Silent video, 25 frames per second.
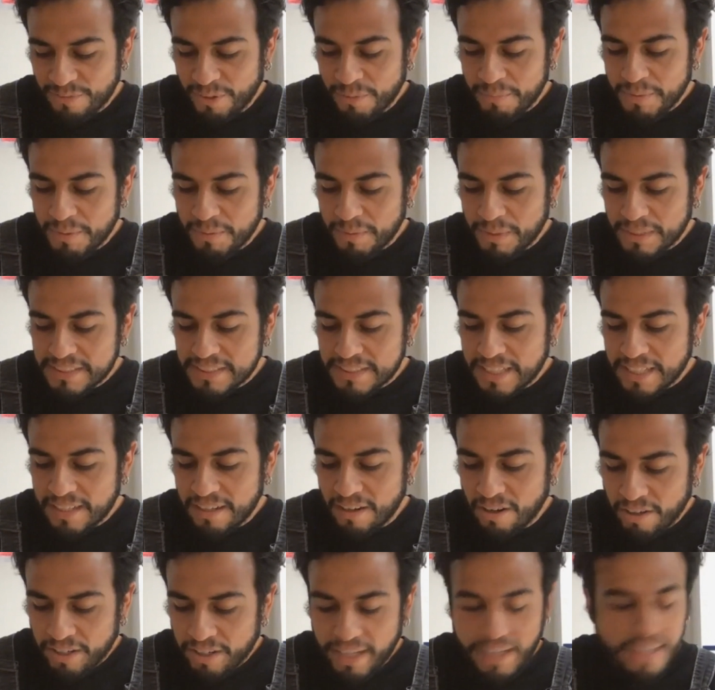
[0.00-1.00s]
So for me, it was like,
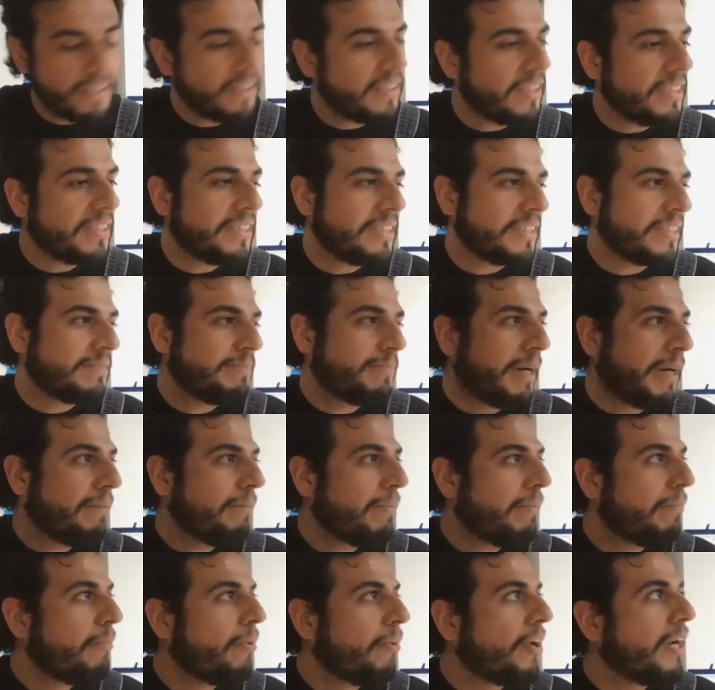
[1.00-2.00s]
okay, this is
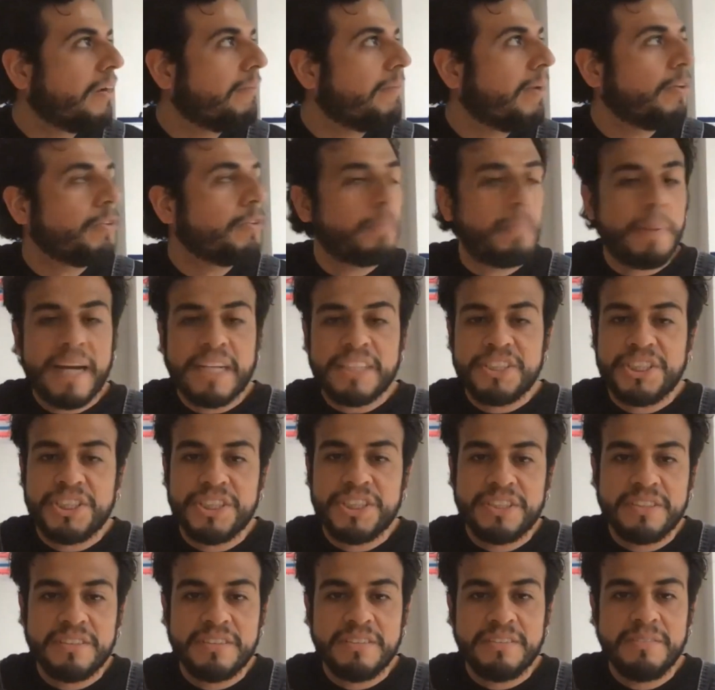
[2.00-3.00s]
more about
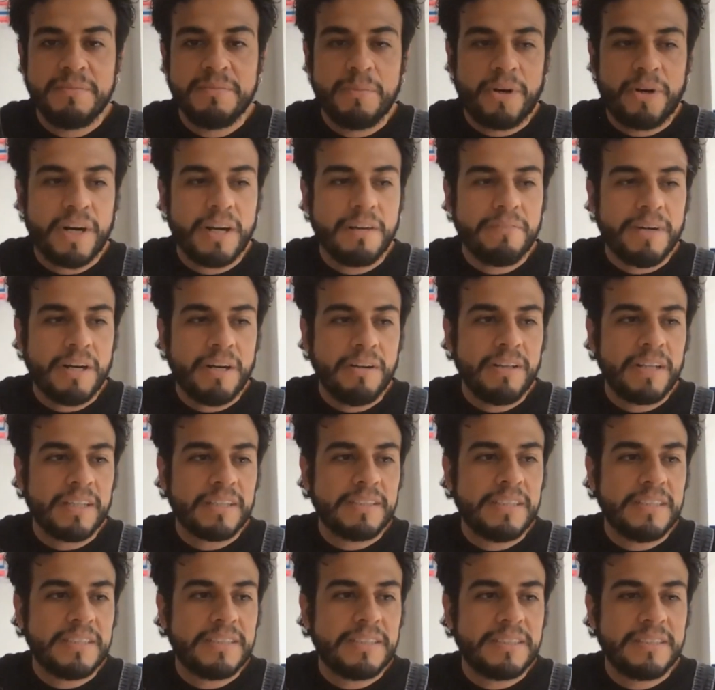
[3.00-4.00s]
passion, more about
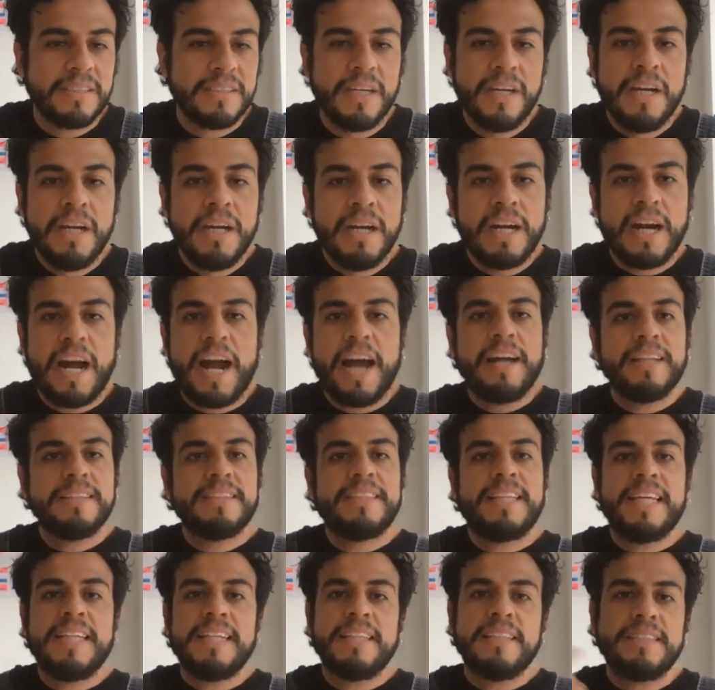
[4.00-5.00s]
this.
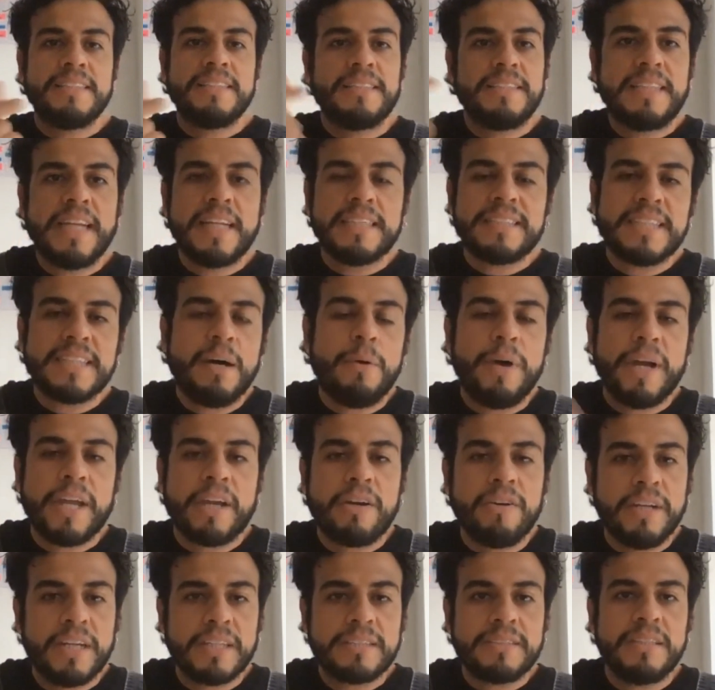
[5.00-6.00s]
Then that's how I
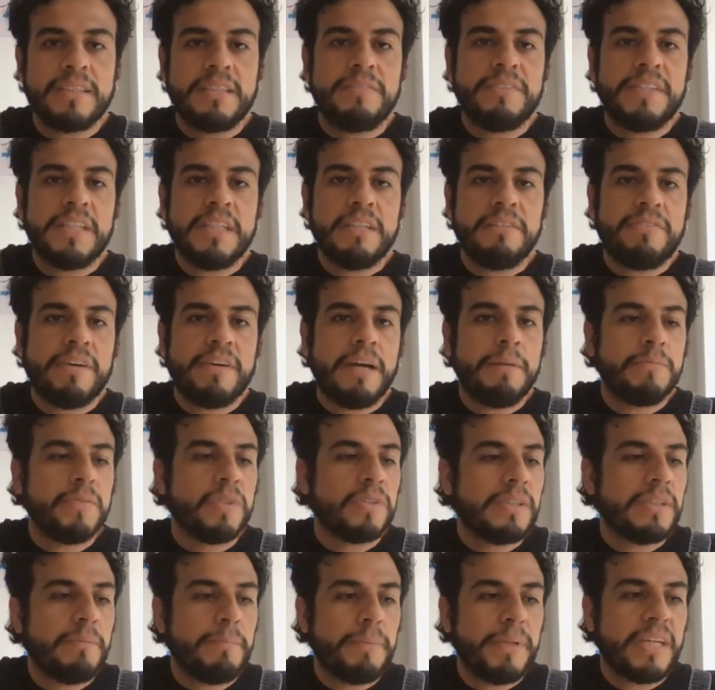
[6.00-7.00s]
connected, even if I'm
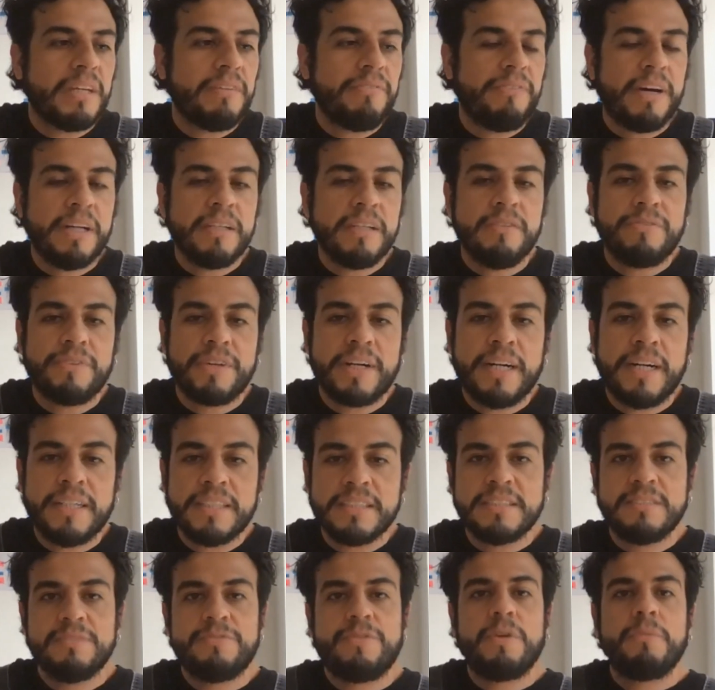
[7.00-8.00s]
not a big fan of
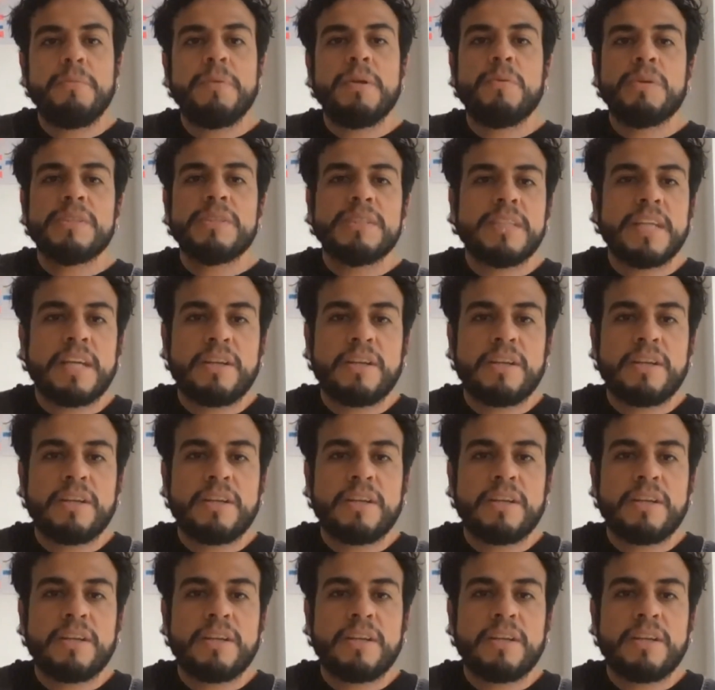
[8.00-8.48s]
cars. For me, was the